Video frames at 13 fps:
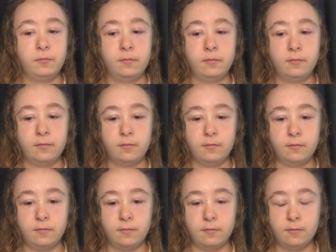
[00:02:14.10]

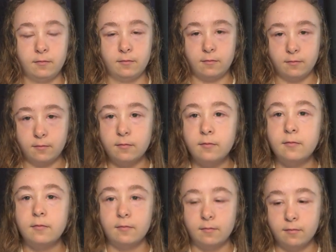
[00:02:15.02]

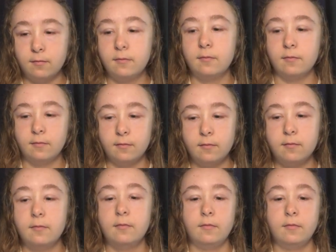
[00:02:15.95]
Nothing is said.